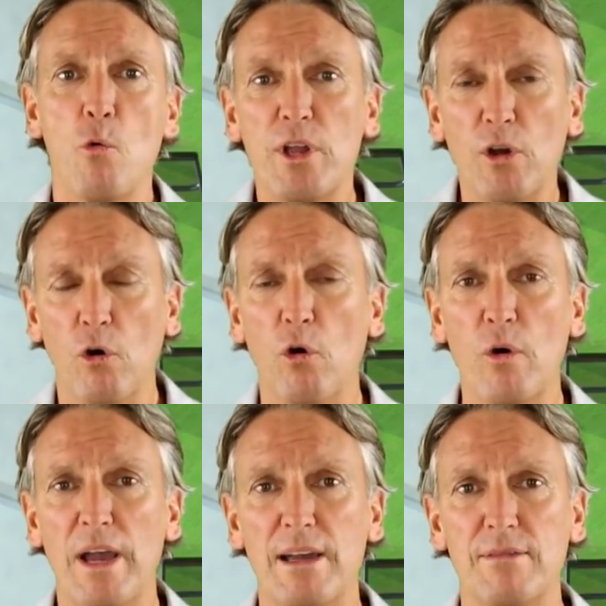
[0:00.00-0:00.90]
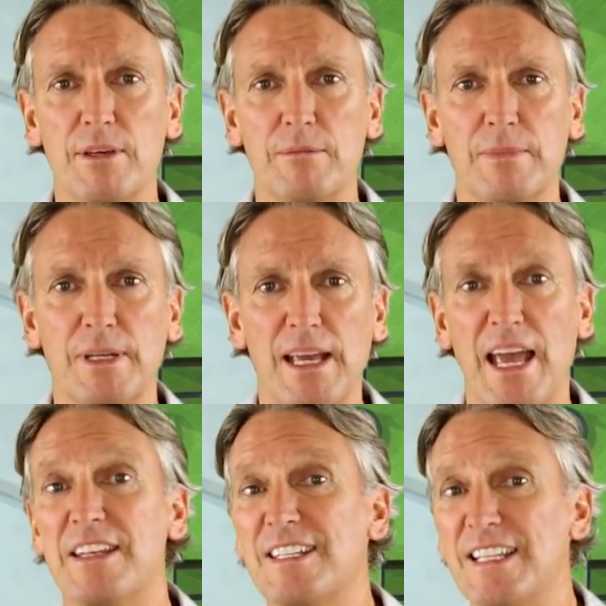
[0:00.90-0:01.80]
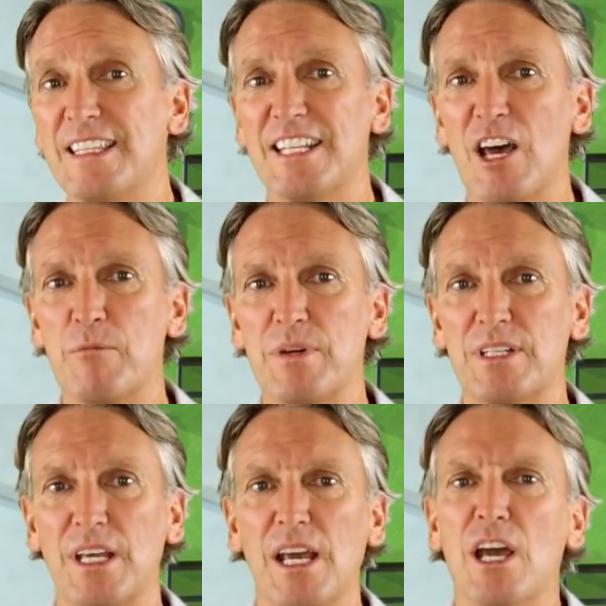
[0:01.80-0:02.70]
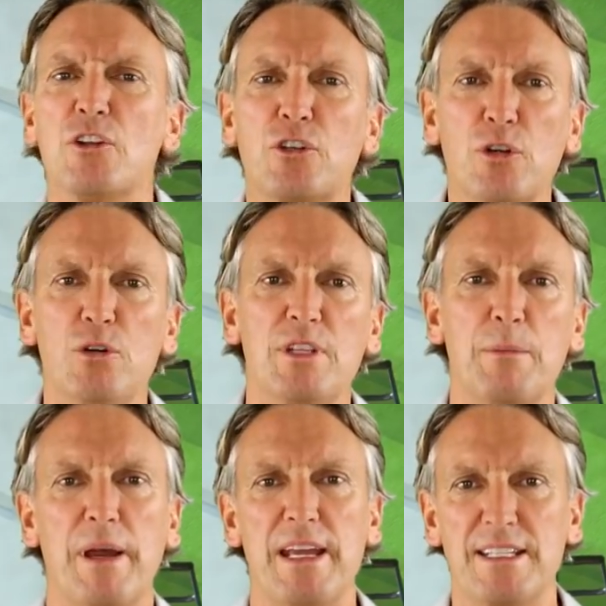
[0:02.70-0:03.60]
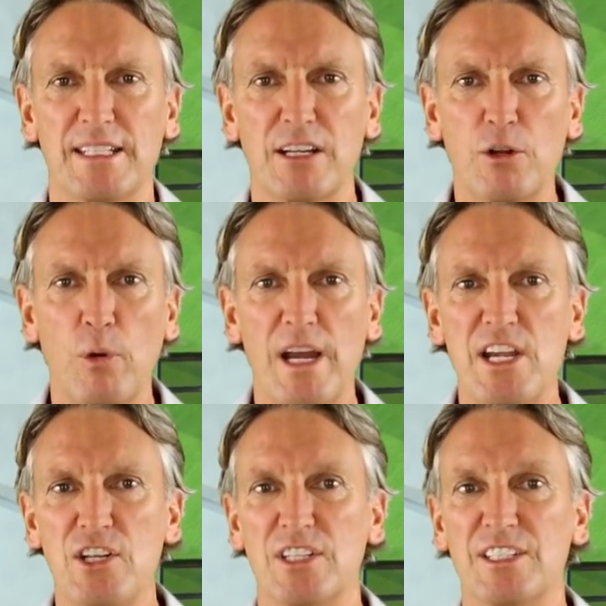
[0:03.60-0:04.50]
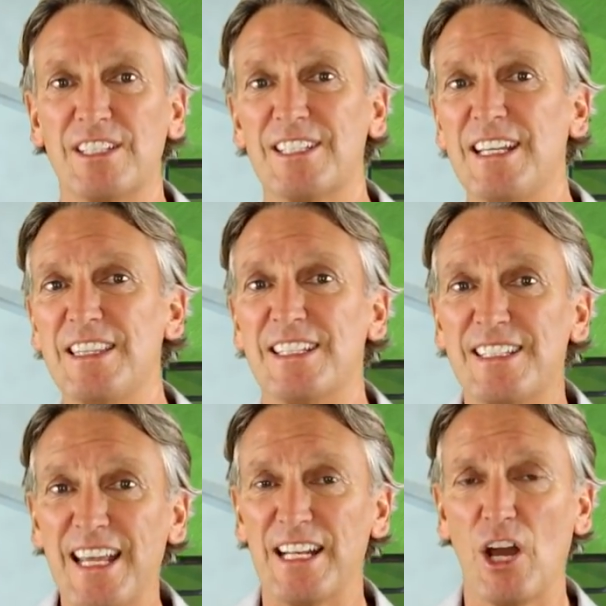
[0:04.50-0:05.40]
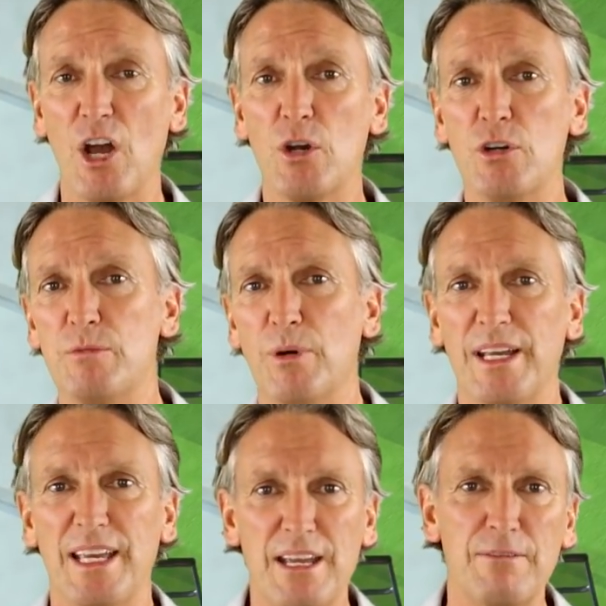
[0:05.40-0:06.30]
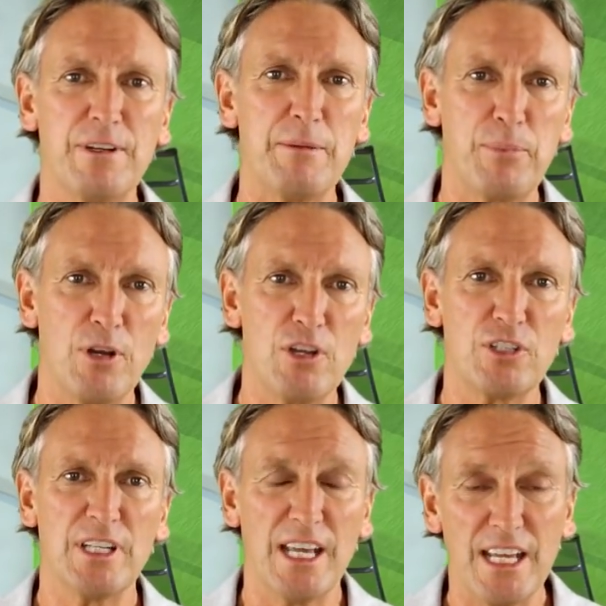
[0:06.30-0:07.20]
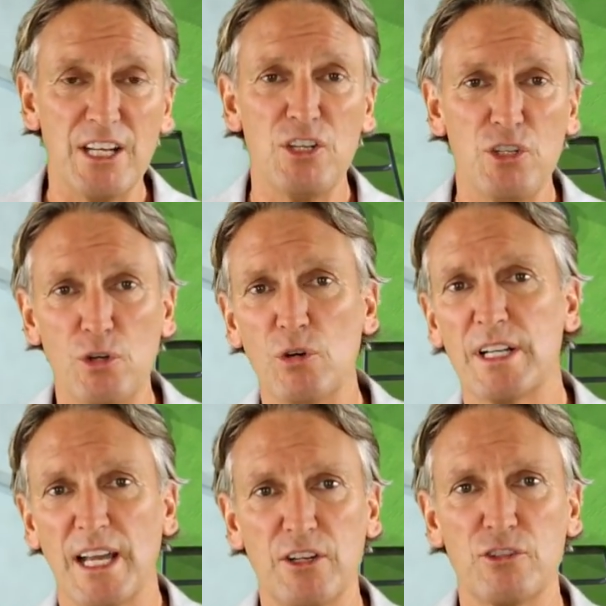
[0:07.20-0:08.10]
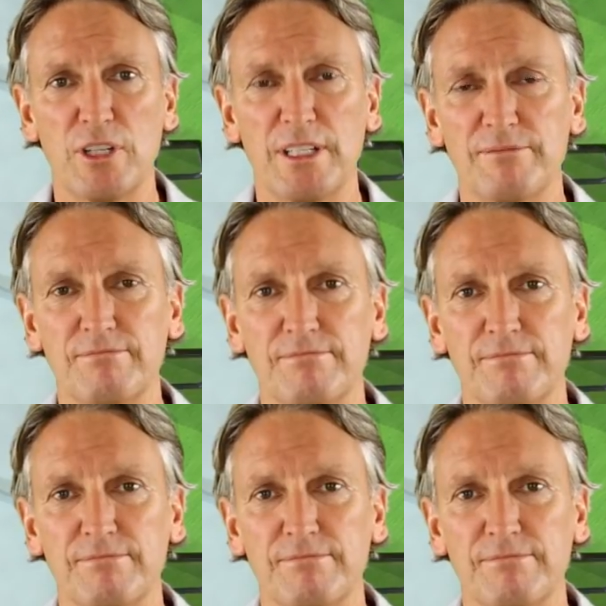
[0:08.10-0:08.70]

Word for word: We all have them and see the numbers. Do the basic equations and see the debt owed by every person in your country.